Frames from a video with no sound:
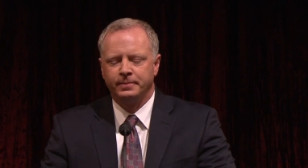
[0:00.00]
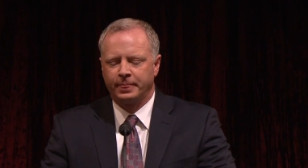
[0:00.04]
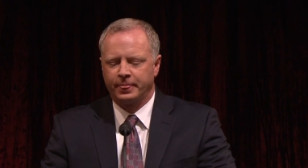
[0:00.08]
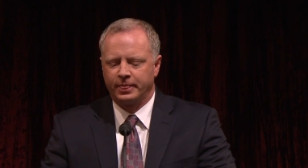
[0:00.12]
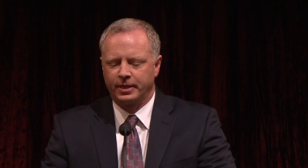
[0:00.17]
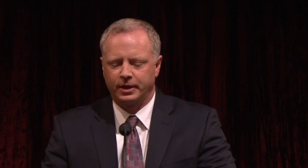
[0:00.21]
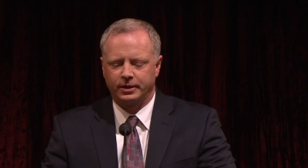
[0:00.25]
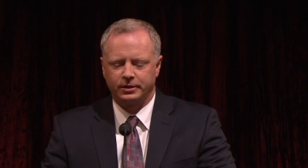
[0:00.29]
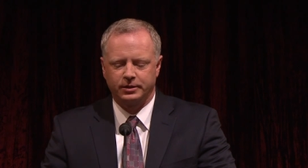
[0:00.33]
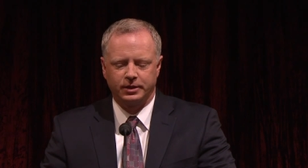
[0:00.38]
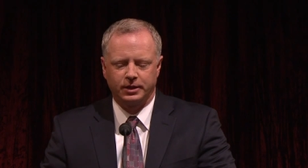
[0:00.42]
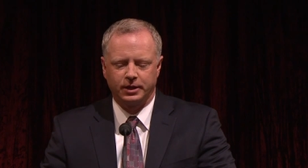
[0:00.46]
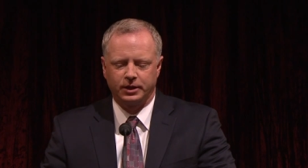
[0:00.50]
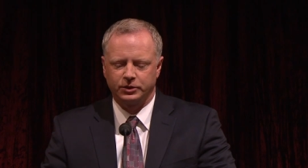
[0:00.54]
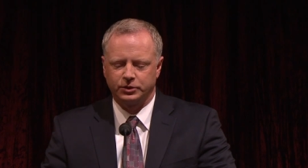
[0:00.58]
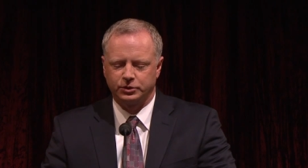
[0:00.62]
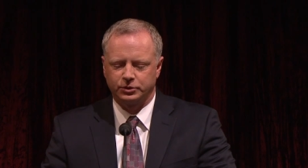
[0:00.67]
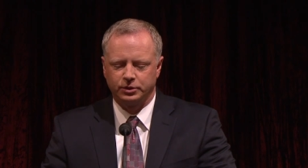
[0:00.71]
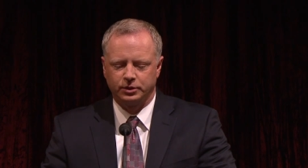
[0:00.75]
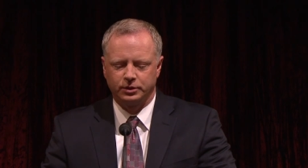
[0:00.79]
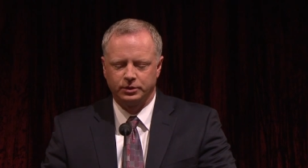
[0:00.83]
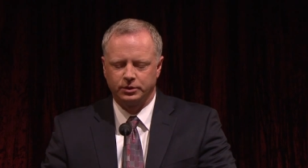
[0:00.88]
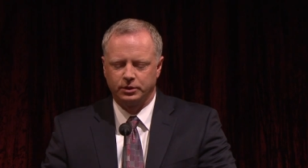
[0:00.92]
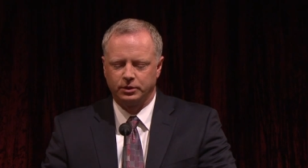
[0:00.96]
That day I
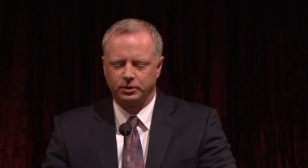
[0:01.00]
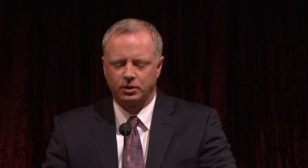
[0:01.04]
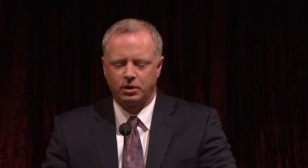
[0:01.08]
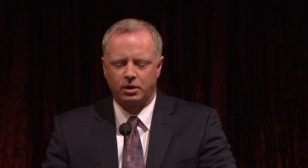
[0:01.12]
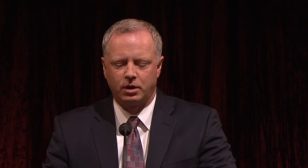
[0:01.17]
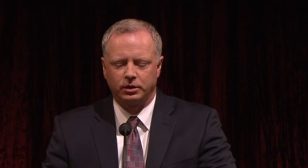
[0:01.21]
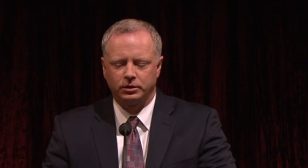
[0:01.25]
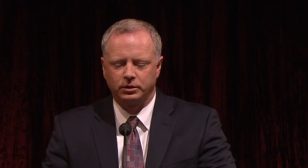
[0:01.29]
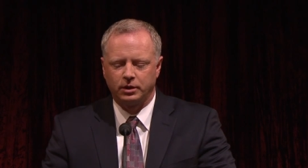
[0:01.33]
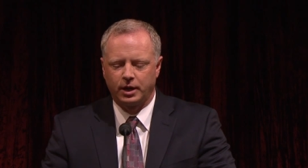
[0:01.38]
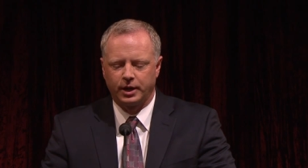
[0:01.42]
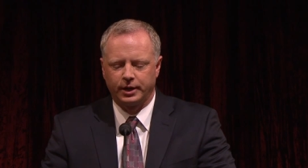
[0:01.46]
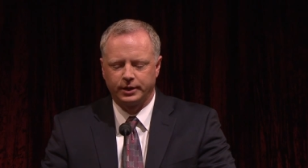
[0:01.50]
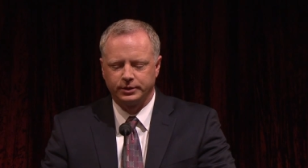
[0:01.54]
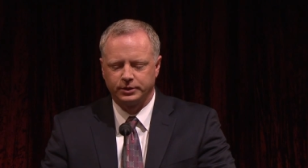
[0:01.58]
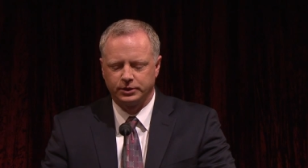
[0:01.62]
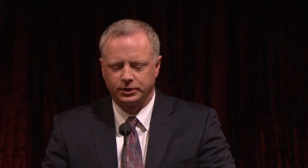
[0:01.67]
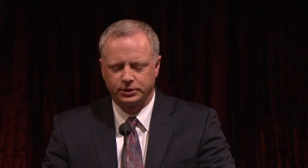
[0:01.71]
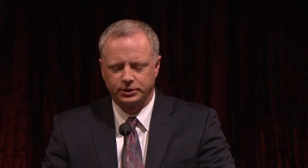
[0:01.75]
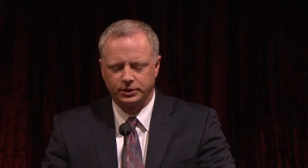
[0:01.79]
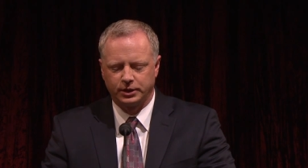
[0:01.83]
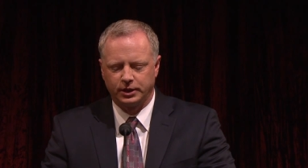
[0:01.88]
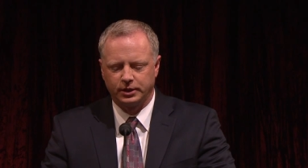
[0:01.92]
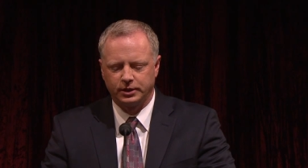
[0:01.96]
stood in a long line
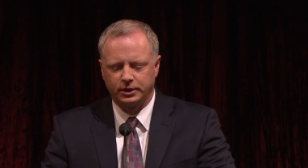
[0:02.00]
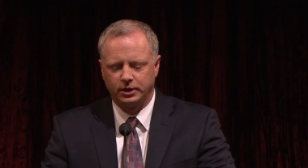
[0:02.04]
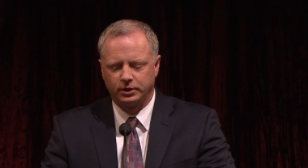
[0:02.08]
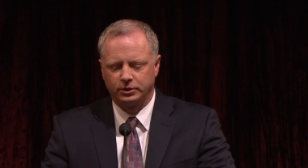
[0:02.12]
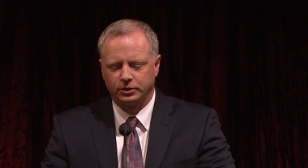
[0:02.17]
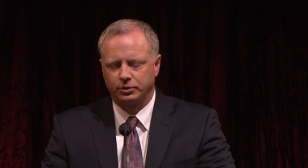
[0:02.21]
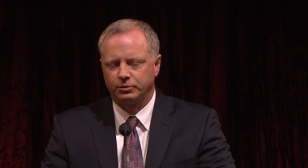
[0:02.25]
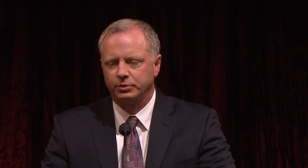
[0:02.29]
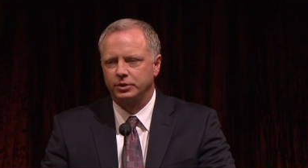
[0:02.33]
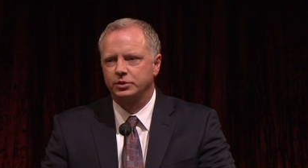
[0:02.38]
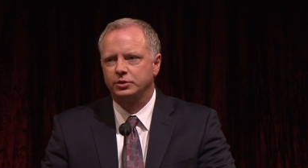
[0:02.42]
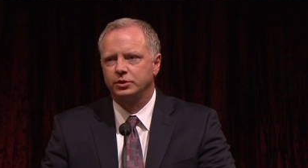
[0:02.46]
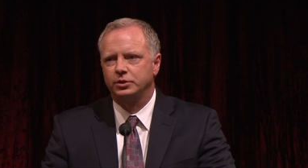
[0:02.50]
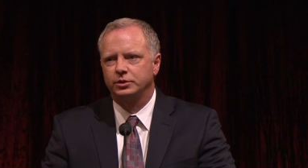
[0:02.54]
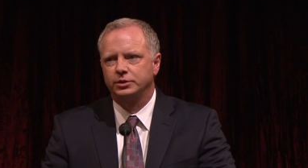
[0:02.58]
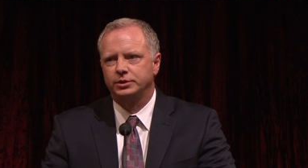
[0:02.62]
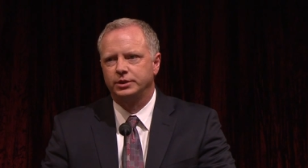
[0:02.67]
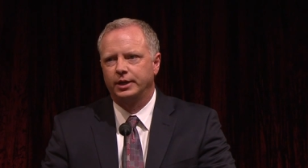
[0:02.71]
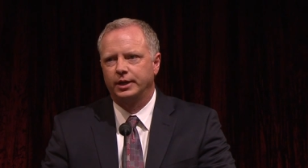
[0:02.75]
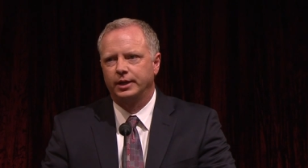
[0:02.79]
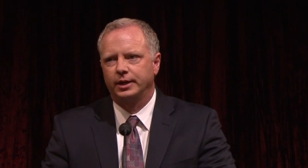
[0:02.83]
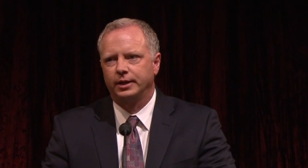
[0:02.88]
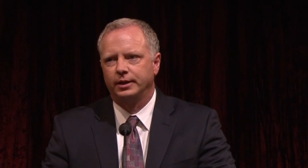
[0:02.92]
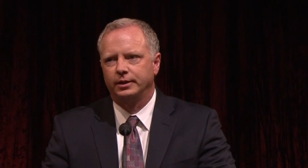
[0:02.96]
to shake Elder
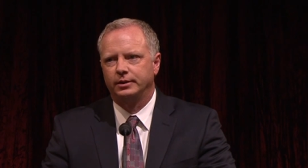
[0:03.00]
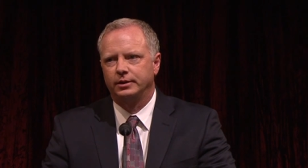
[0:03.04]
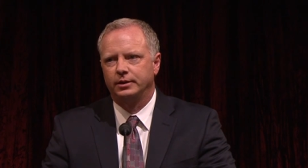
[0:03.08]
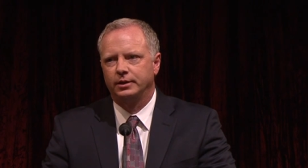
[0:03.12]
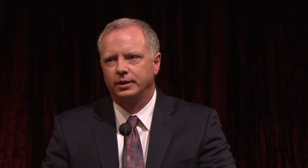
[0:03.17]
Richard's hand,